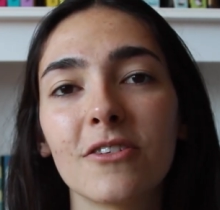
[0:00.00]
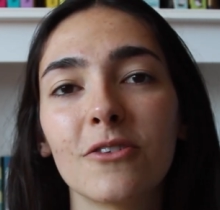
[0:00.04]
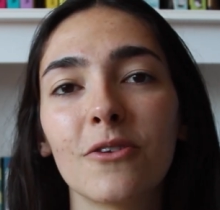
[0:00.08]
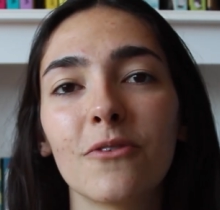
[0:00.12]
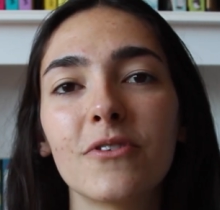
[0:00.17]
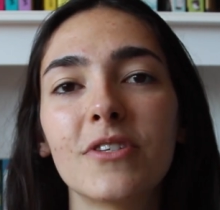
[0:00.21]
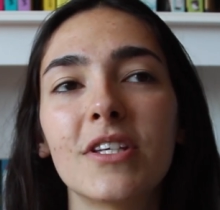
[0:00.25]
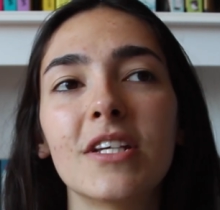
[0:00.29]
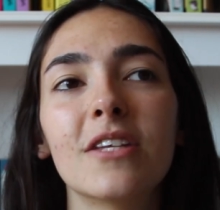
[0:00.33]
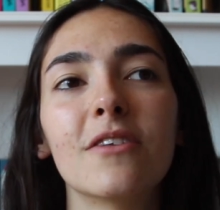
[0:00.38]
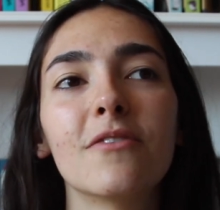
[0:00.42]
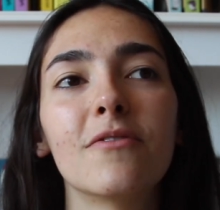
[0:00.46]
And
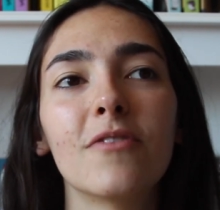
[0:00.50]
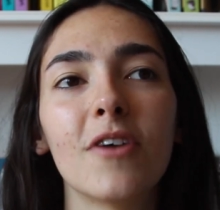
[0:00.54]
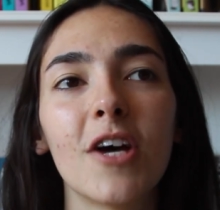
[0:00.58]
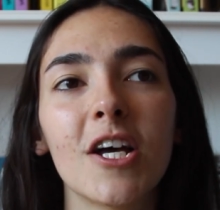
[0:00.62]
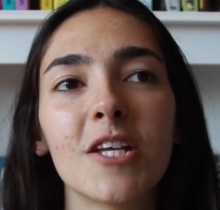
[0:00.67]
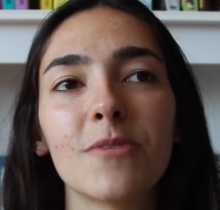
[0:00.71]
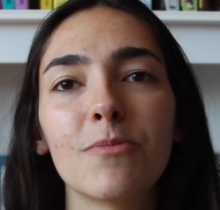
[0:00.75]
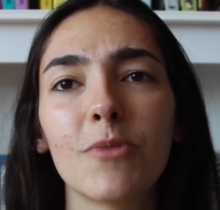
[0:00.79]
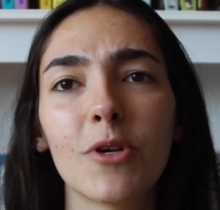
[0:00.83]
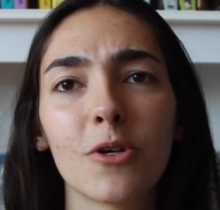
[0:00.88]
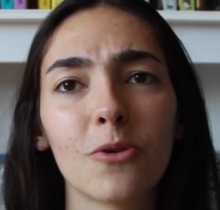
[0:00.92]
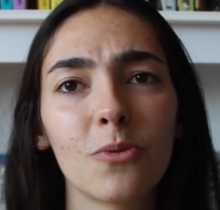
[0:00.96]
obviously, the
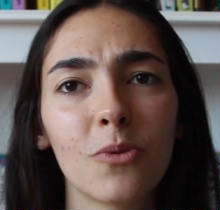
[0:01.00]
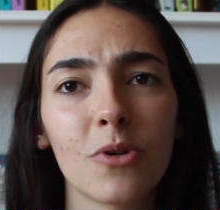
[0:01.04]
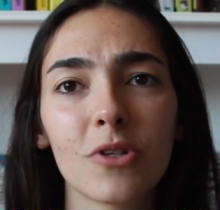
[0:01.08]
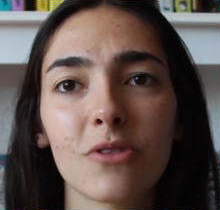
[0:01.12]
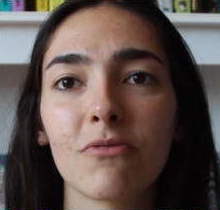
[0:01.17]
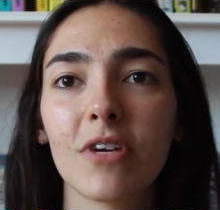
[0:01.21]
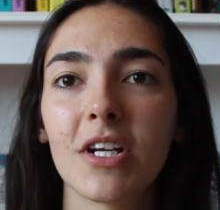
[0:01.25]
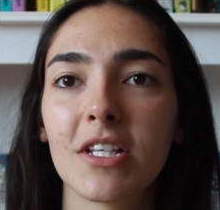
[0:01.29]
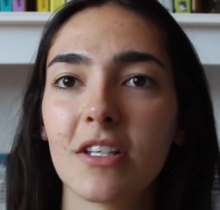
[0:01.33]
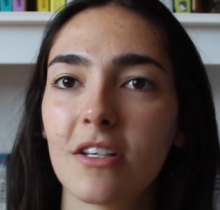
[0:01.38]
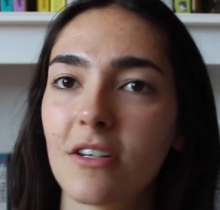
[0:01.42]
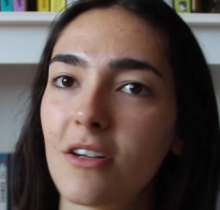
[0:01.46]
first book was
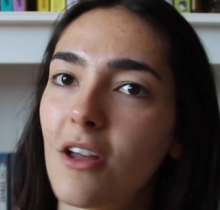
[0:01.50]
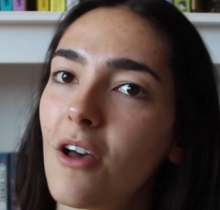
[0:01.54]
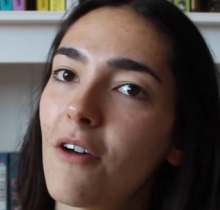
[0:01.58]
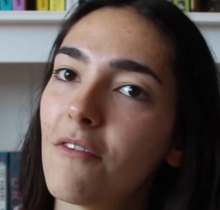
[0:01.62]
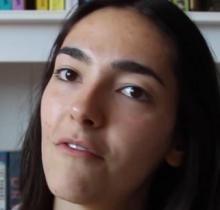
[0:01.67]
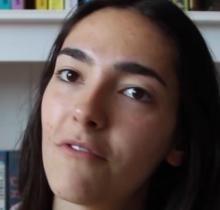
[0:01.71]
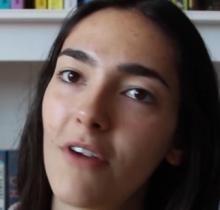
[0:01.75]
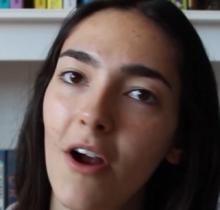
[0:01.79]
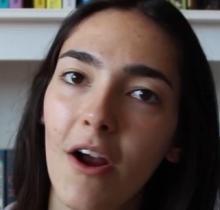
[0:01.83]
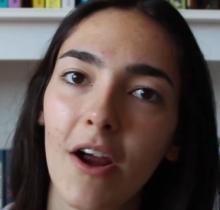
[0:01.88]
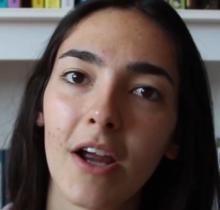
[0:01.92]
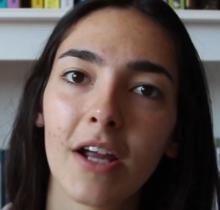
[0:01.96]
written a
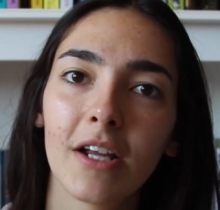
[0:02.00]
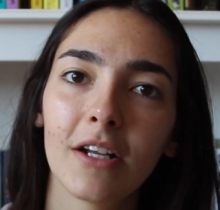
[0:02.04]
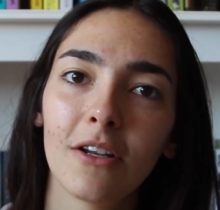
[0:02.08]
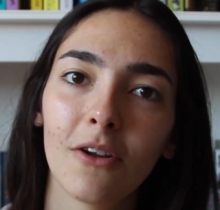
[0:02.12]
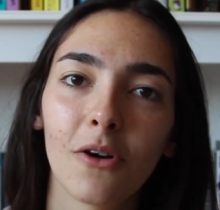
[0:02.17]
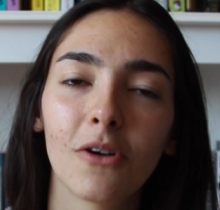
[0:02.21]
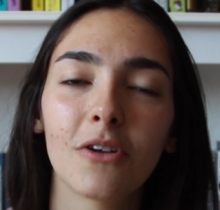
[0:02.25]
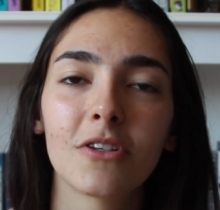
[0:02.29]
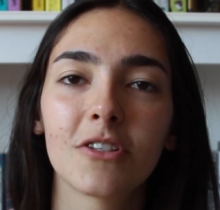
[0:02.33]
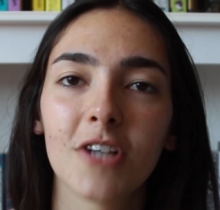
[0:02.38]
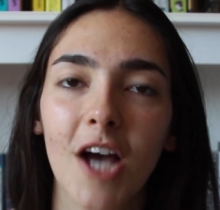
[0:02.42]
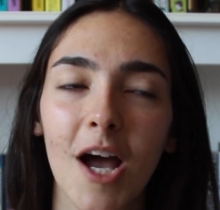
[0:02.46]
very
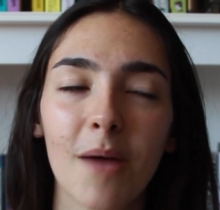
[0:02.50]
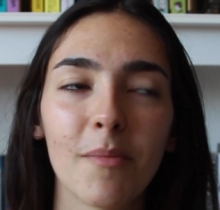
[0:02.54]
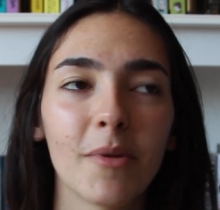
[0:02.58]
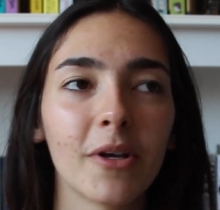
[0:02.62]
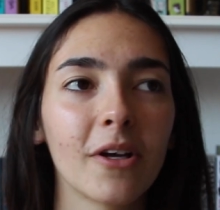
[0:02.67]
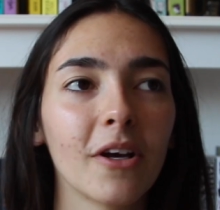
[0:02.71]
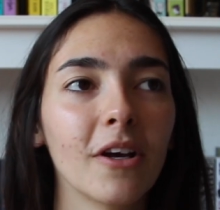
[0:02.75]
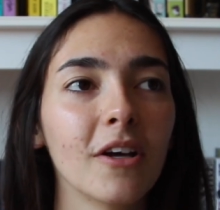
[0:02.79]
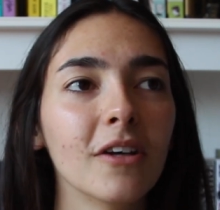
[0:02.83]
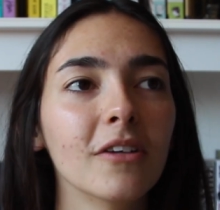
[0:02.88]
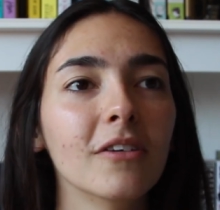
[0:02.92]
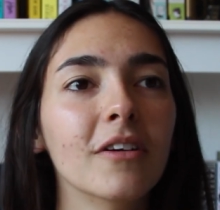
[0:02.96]
long time
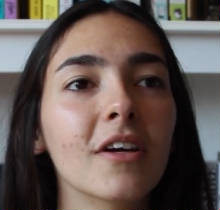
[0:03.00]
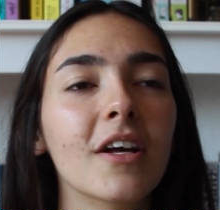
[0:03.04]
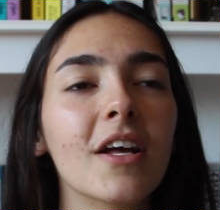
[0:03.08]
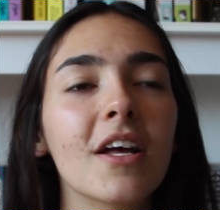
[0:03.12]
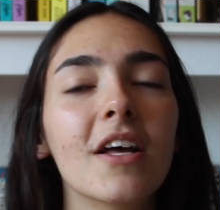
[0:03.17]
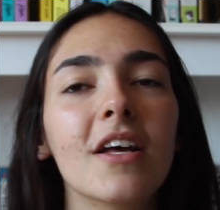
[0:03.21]
ago,